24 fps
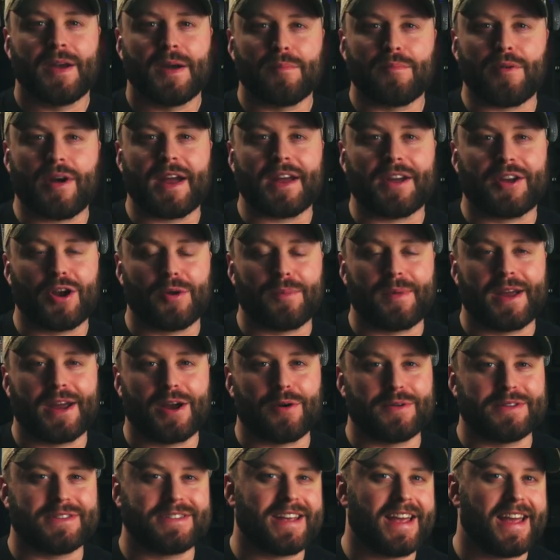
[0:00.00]
Brian Kirby
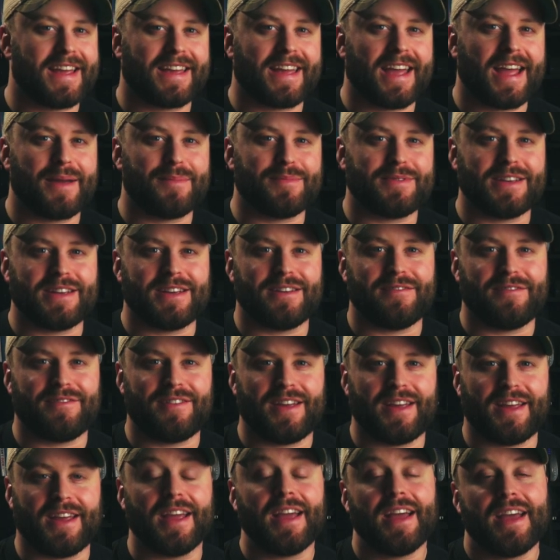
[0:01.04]
here with Take Aim T
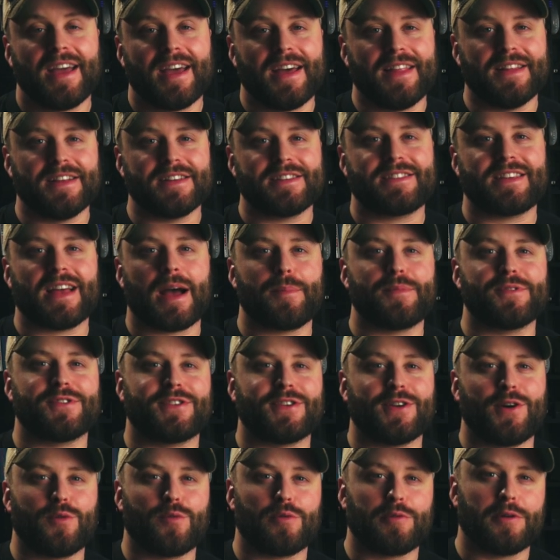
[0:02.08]
V. In this
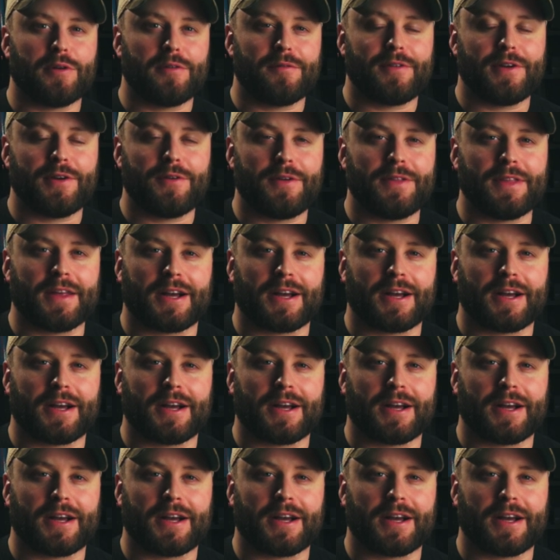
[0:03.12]
episode, we're reviewing